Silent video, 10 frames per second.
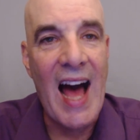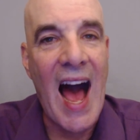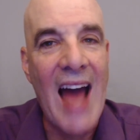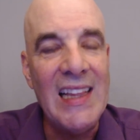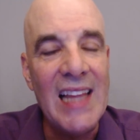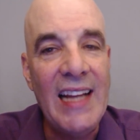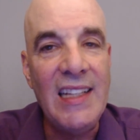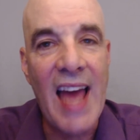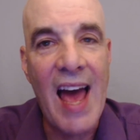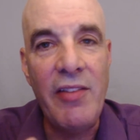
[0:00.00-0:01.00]
I'd like
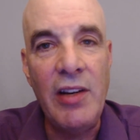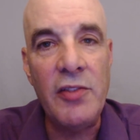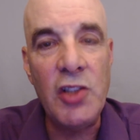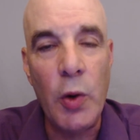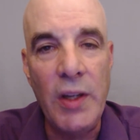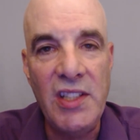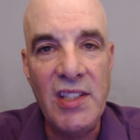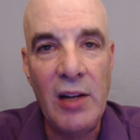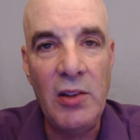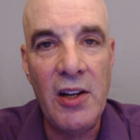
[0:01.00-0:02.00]
to have enough choices
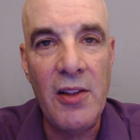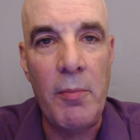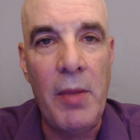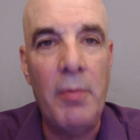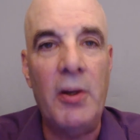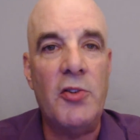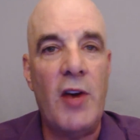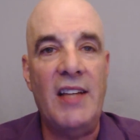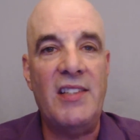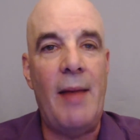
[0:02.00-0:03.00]
out there that people could try
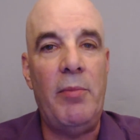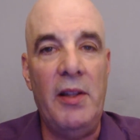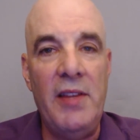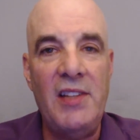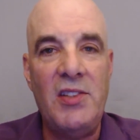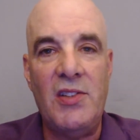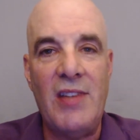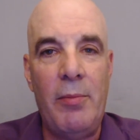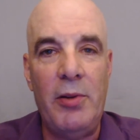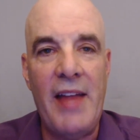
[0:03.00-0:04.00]
a sample of this, a
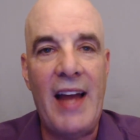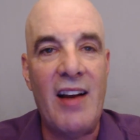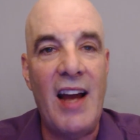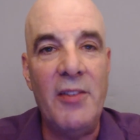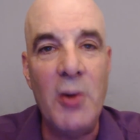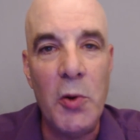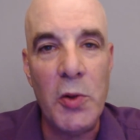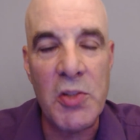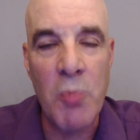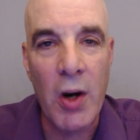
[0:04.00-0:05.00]
sample of that, kind of
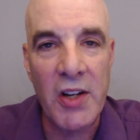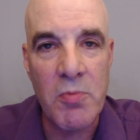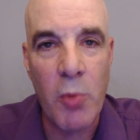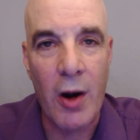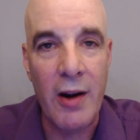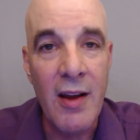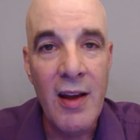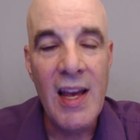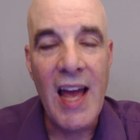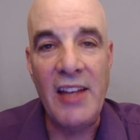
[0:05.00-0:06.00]
go to a
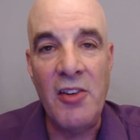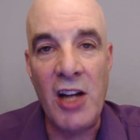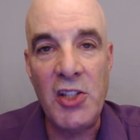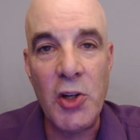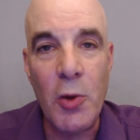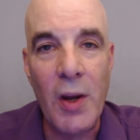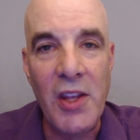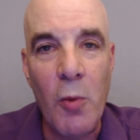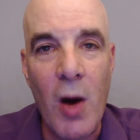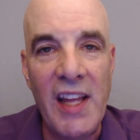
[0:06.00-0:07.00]
smorgasbord, and you're not sure
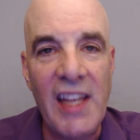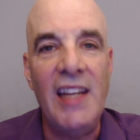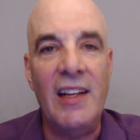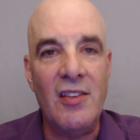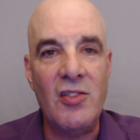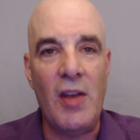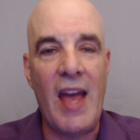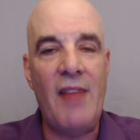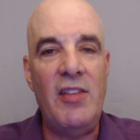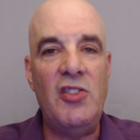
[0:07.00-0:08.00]
what you want to eat.
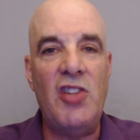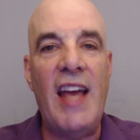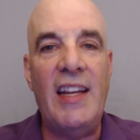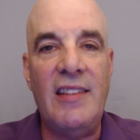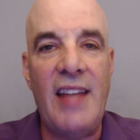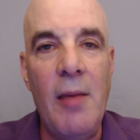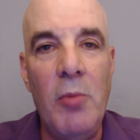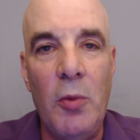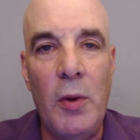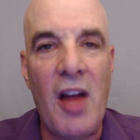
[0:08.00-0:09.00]
So you have this giant
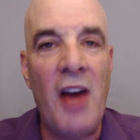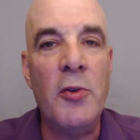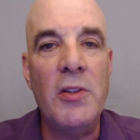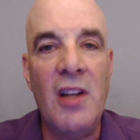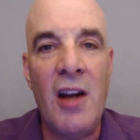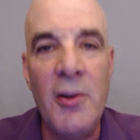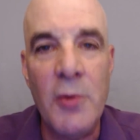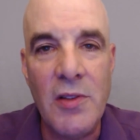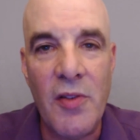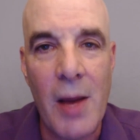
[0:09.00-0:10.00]
table with hundreds and
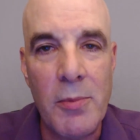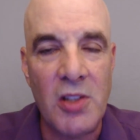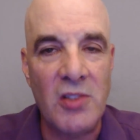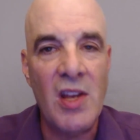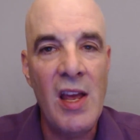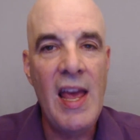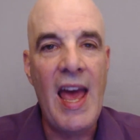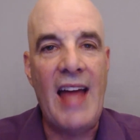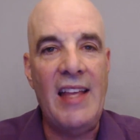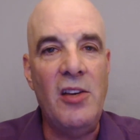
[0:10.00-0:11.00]
hundreds of options,
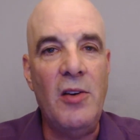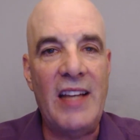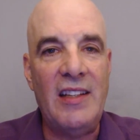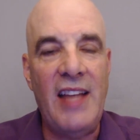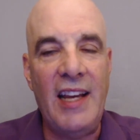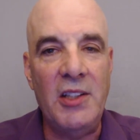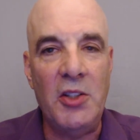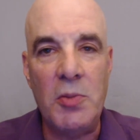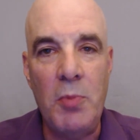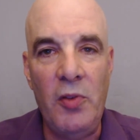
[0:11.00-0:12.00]
and you get to take a
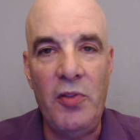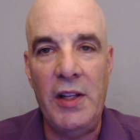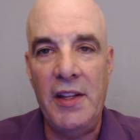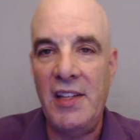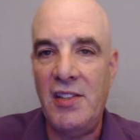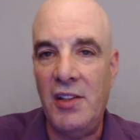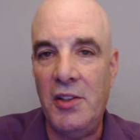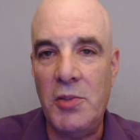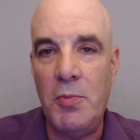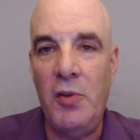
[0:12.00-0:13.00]
little spoonful of this, a
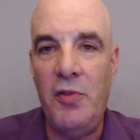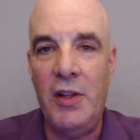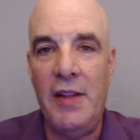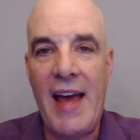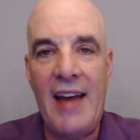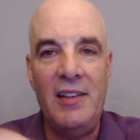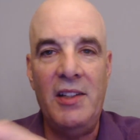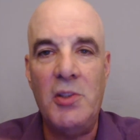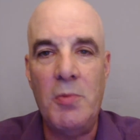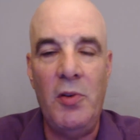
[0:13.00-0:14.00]
little spoonful of that, a little
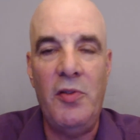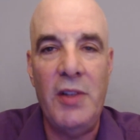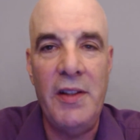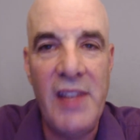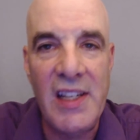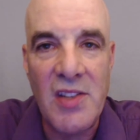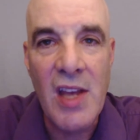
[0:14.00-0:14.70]
spoonful of this.